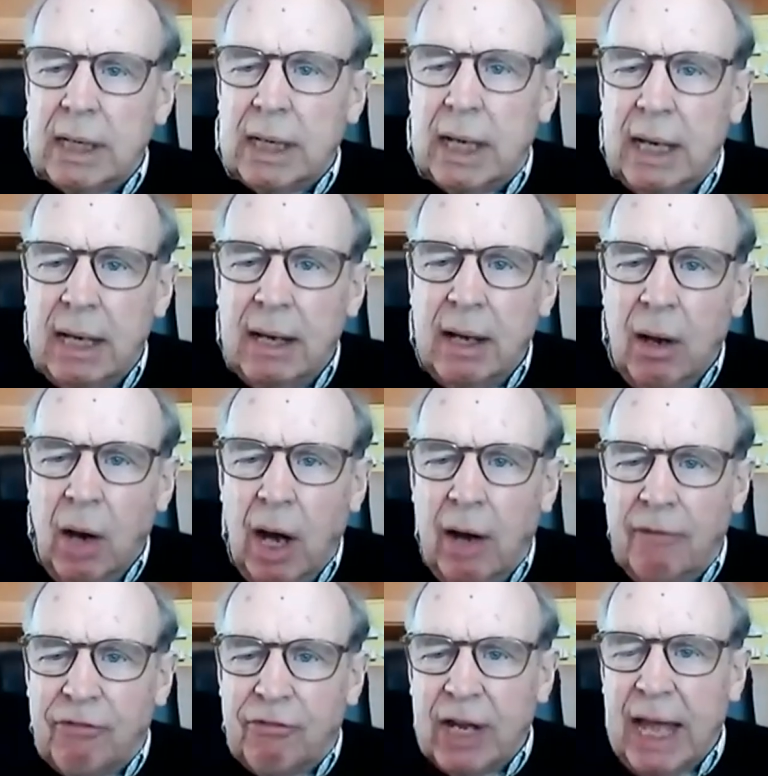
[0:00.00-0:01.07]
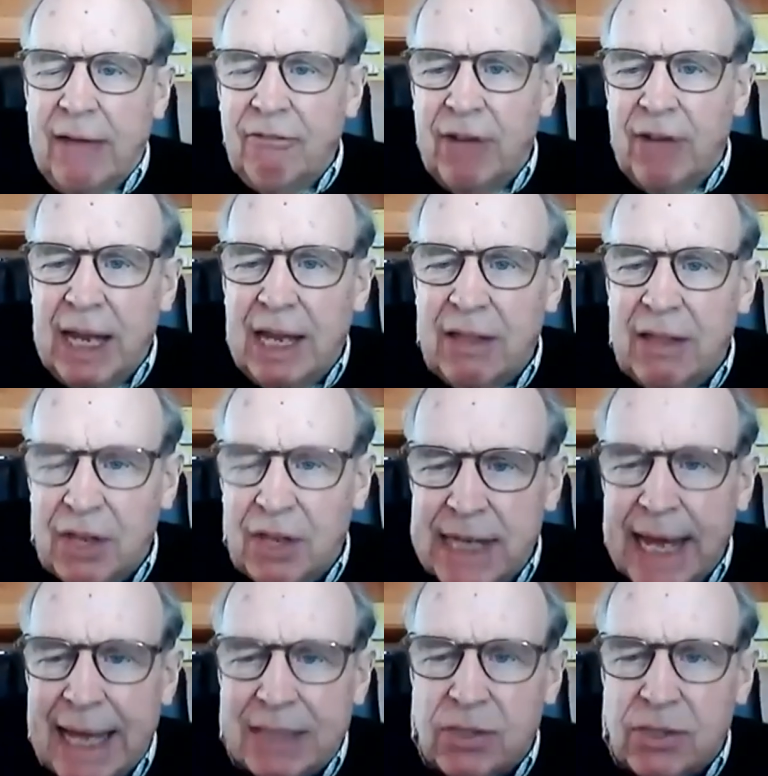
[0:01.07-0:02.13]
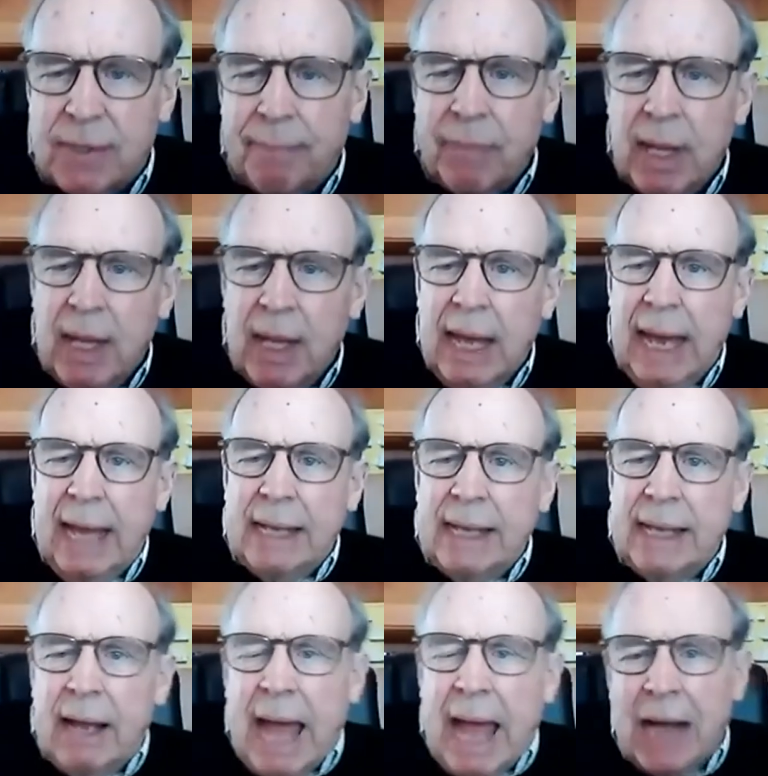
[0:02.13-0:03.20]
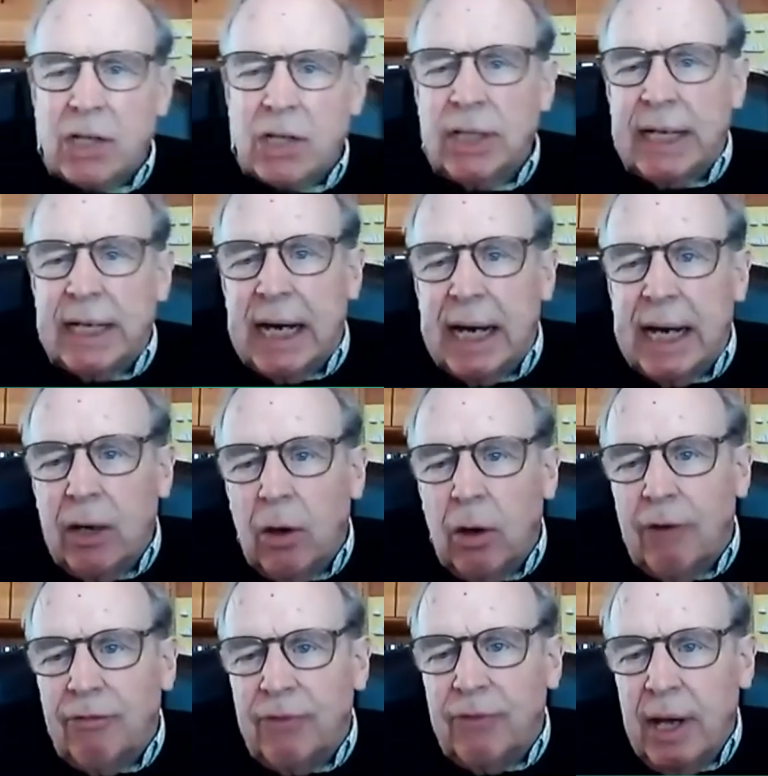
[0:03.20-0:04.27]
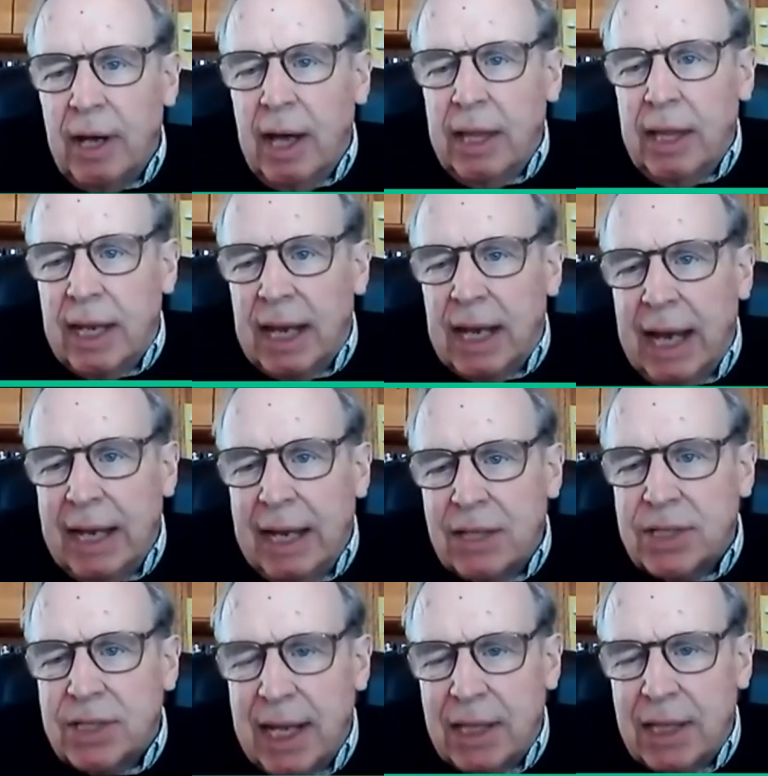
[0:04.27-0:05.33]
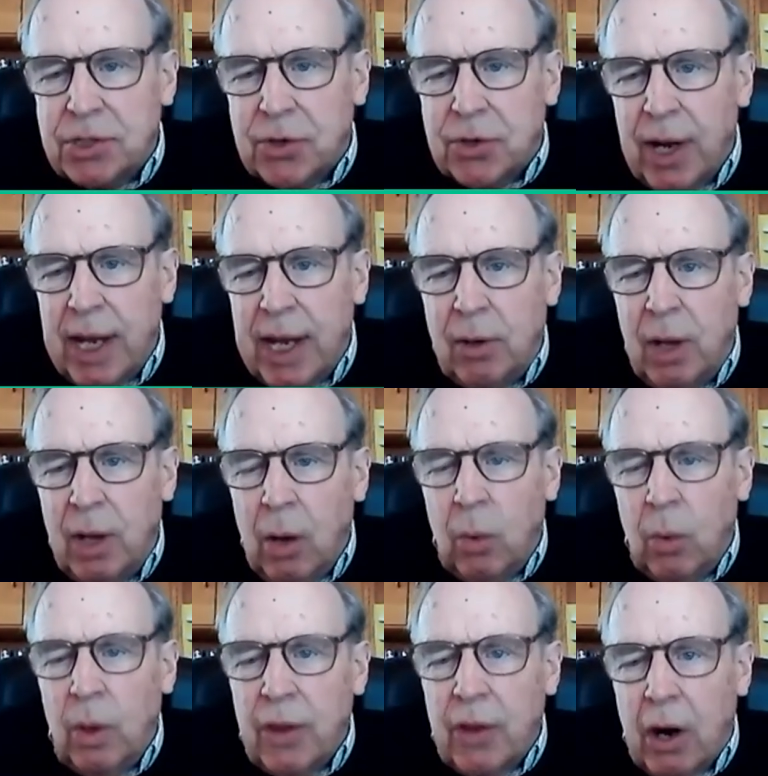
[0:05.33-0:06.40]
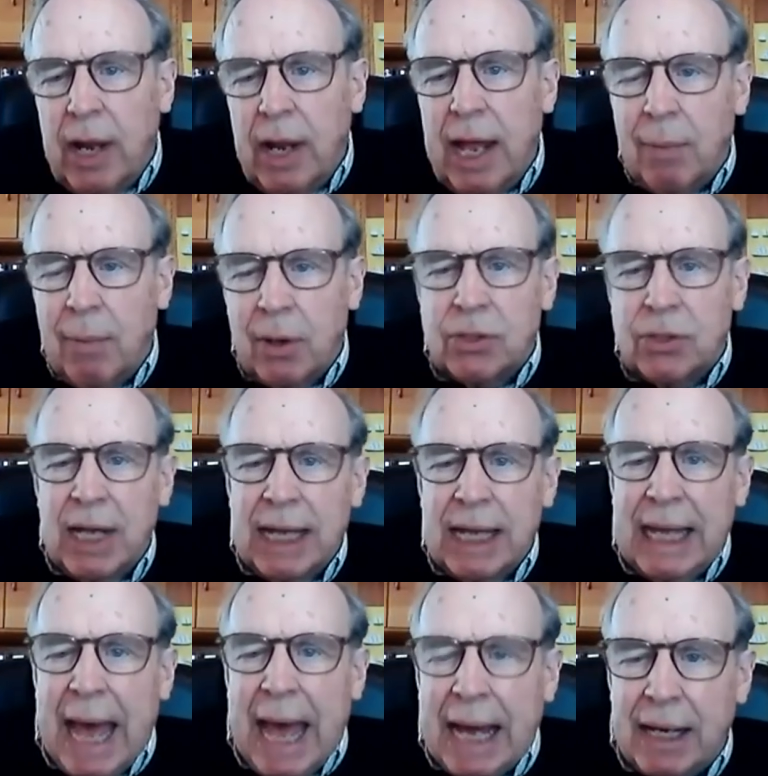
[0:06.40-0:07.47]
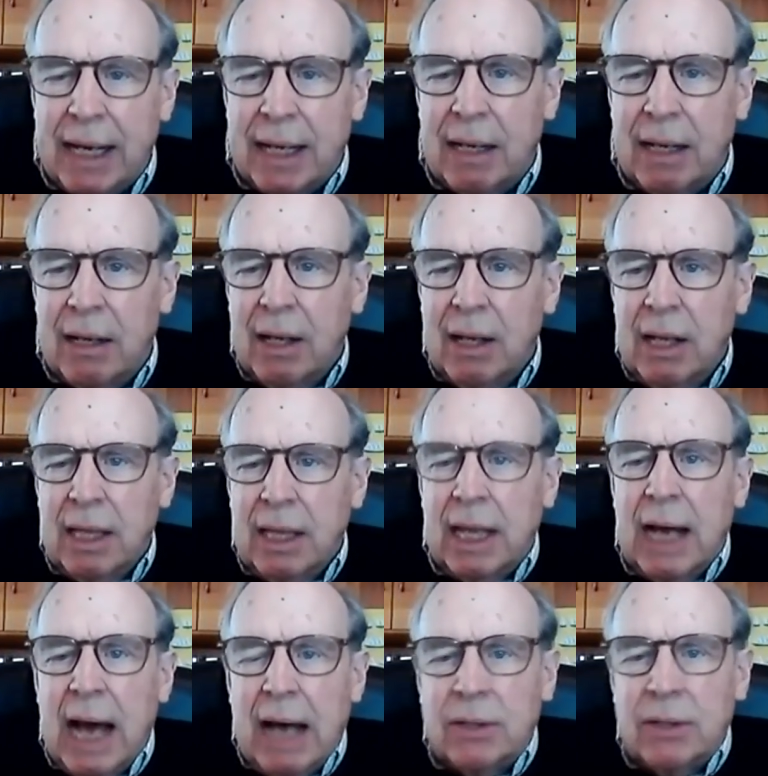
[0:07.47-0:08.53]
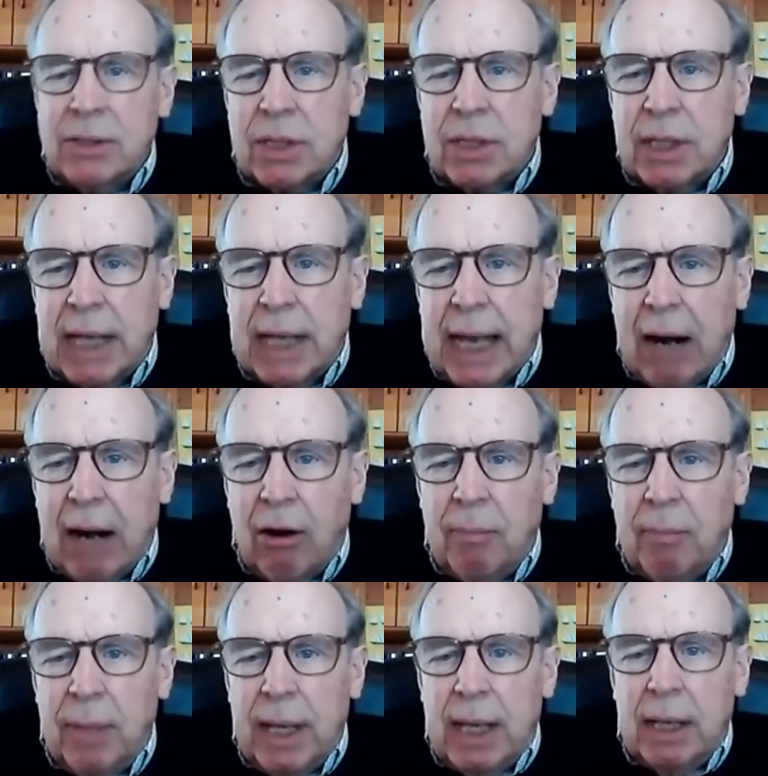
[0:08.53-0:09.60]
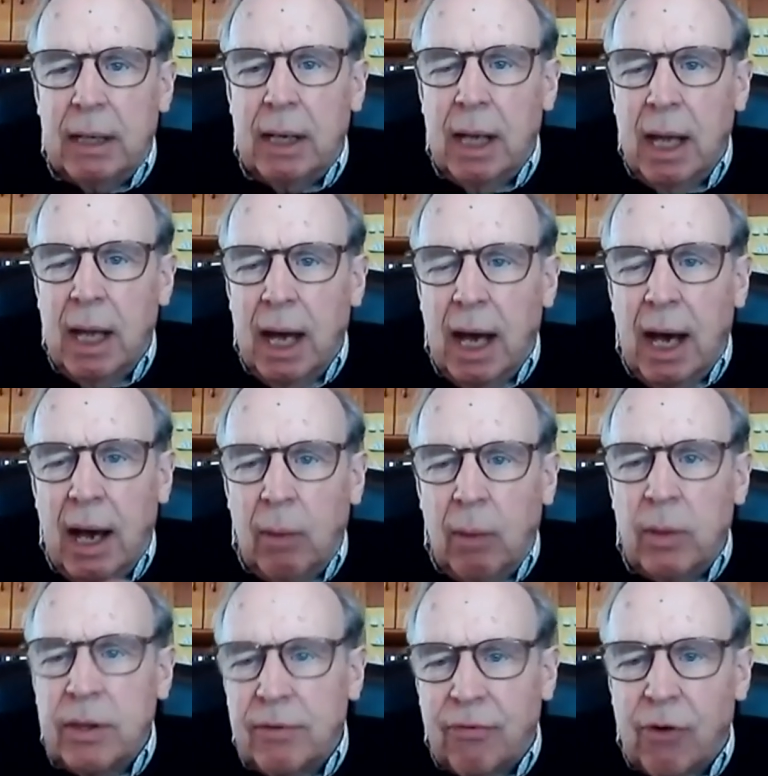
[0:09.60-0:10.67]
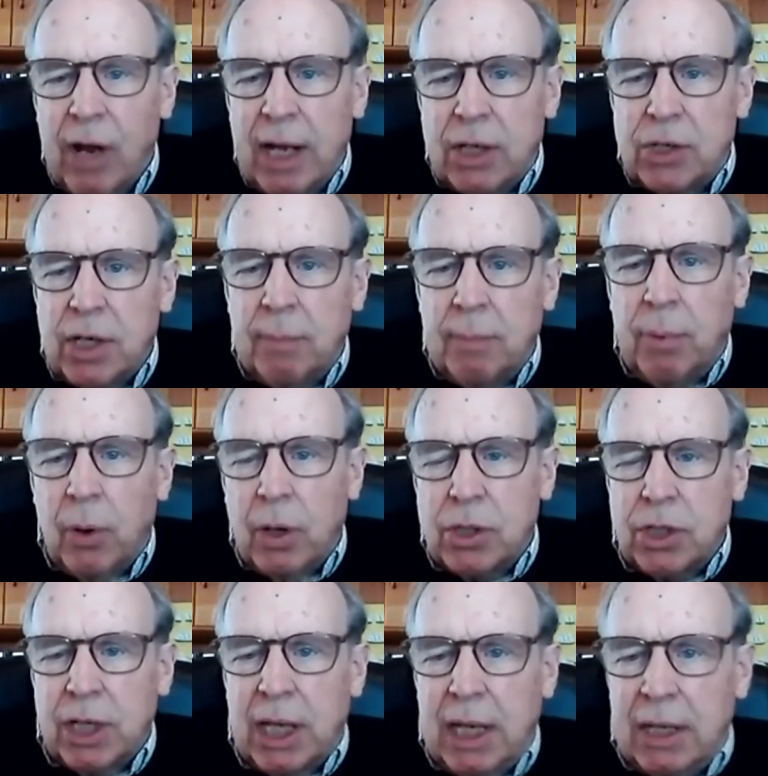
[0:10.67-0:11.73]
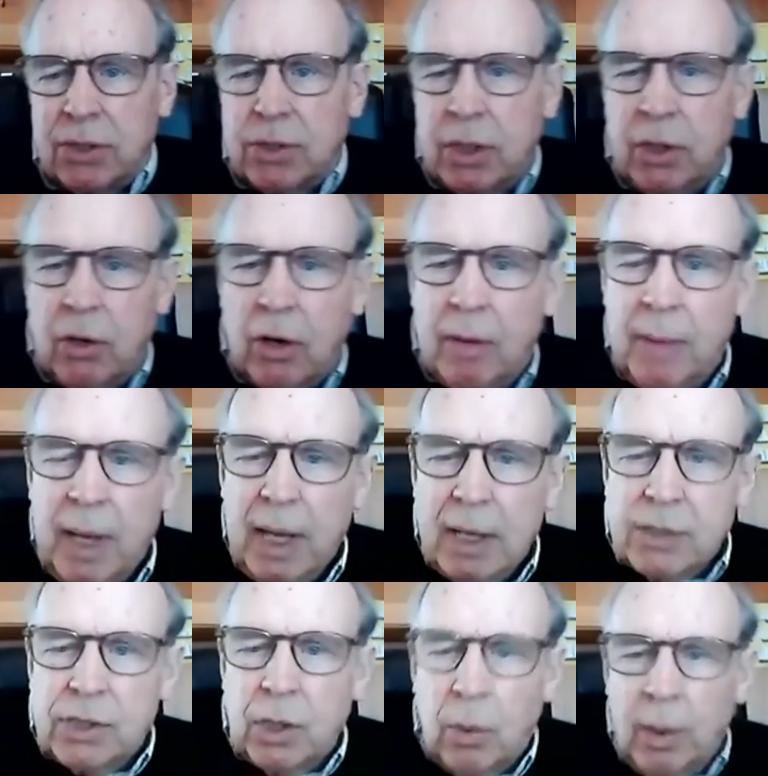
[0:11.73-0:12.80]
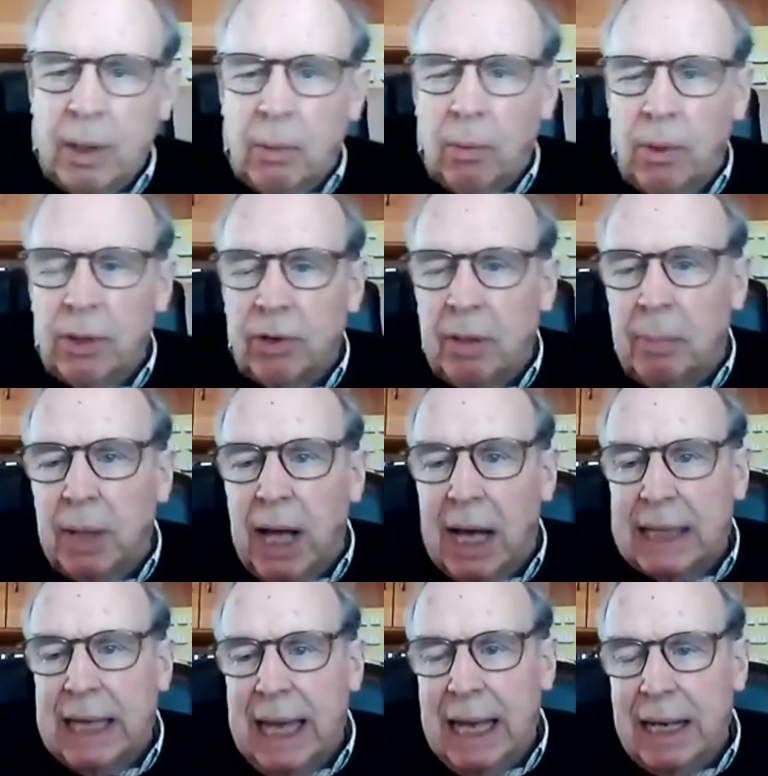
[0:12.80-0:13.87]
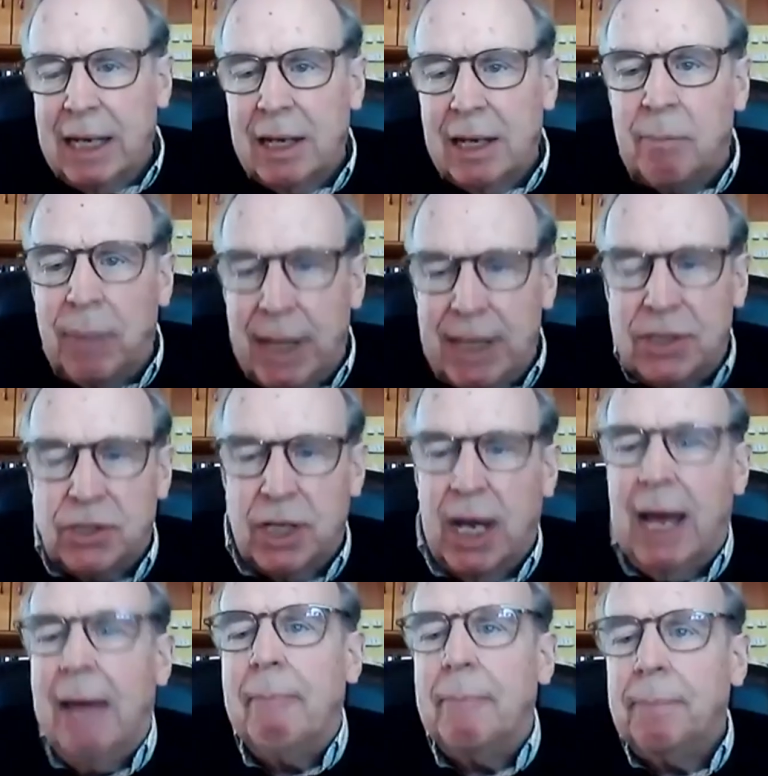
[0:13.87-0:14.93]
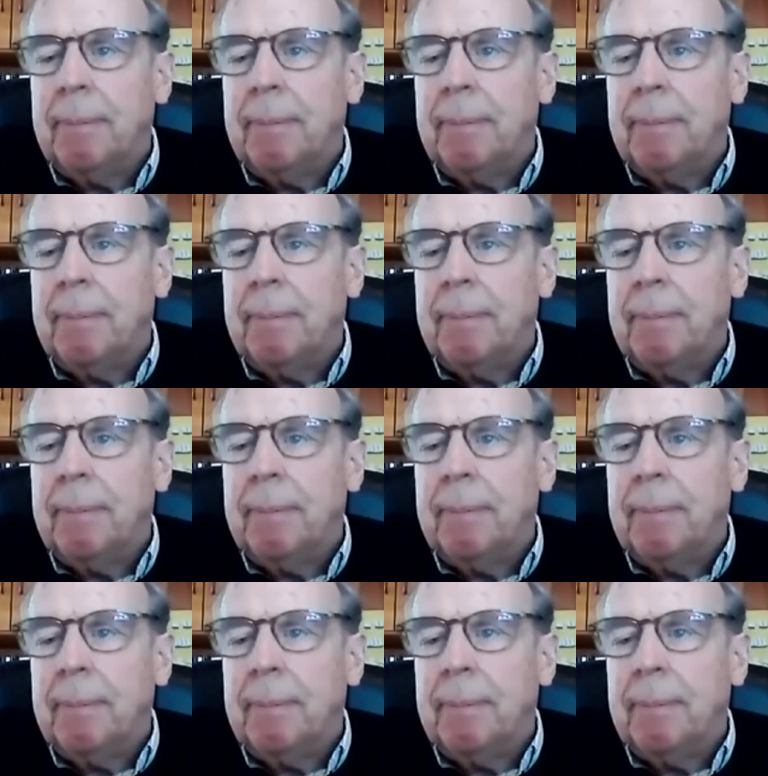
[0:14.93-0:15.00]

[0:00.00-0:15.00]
uh, uh, forgive any of the debts, and they actually cut off the United States trade with our neighbors, Canada, the islands in the Caribbean, uh, with the French and Portuguese in Europe. So we were really blockaded in peacetime.